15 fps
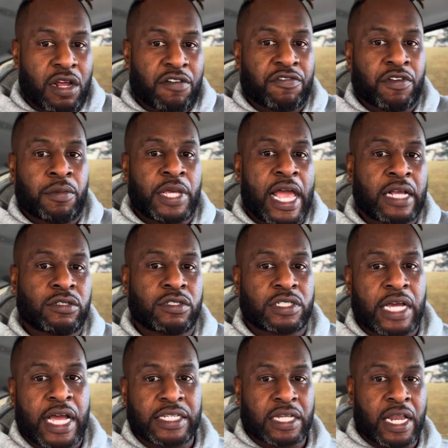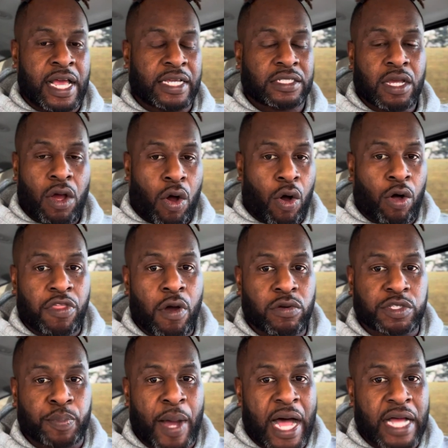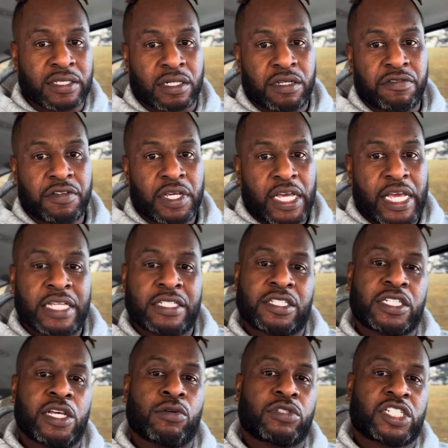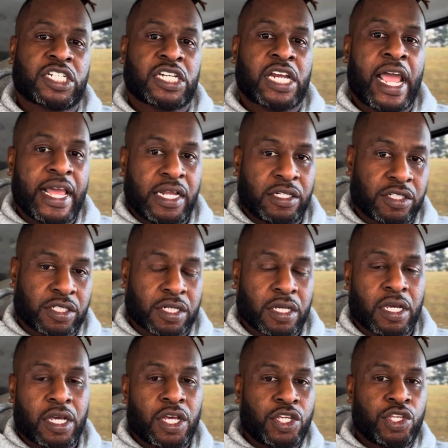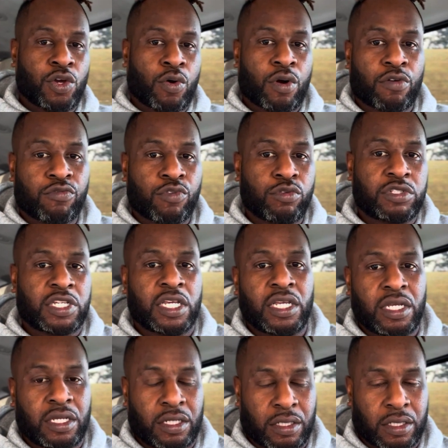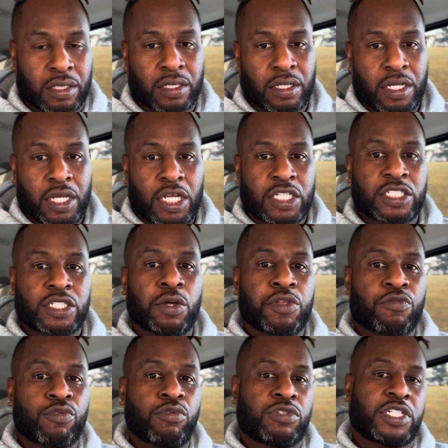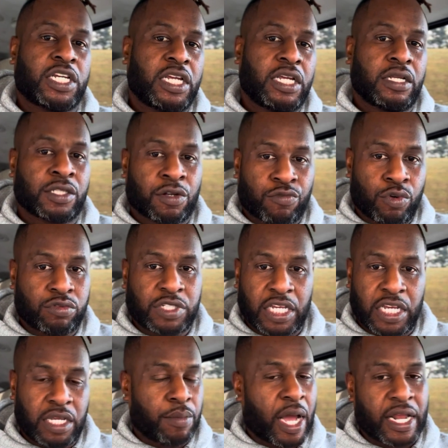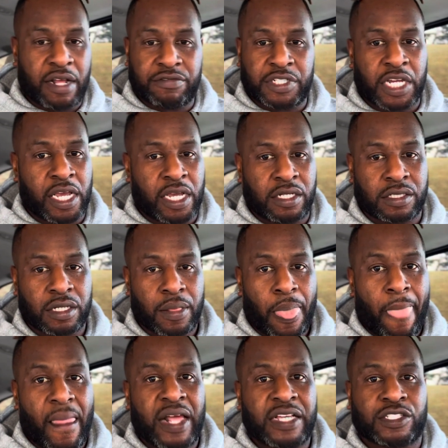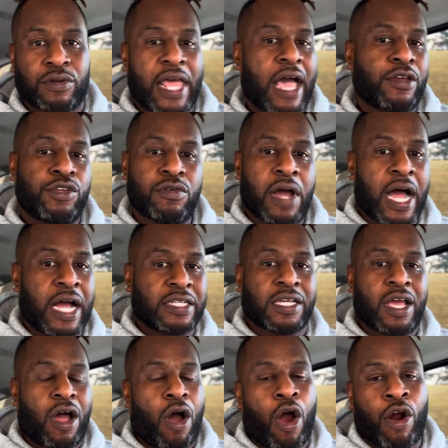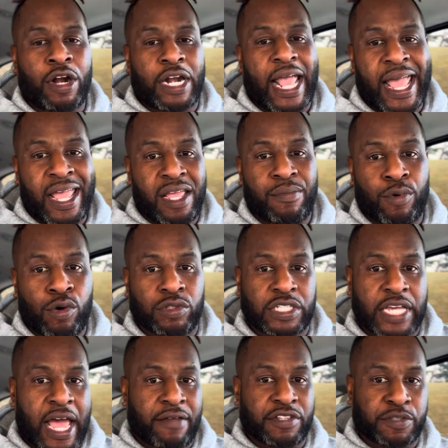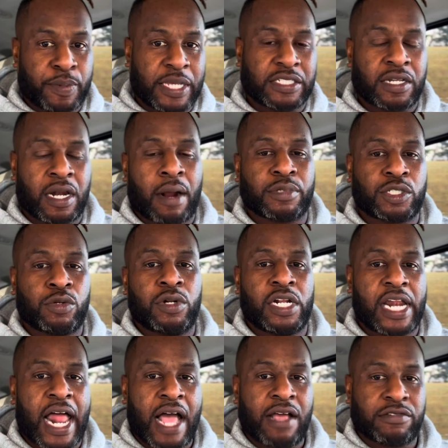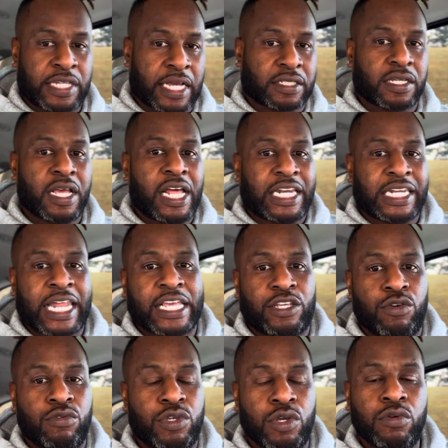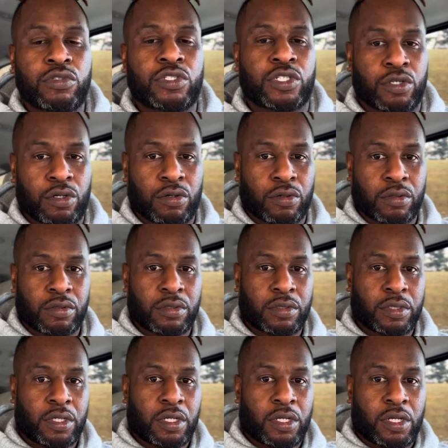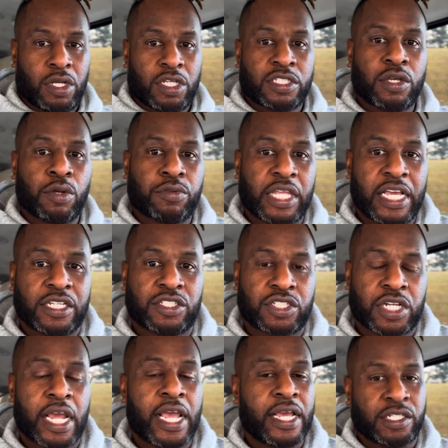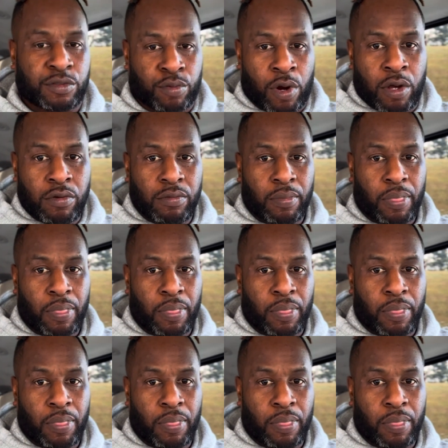from the exercise class. Although it's positive, it's still changed your routine. So the routine might have changed. And so now you guys aren't able to have the space and opportunity to have sex like you used to. So things change, bro.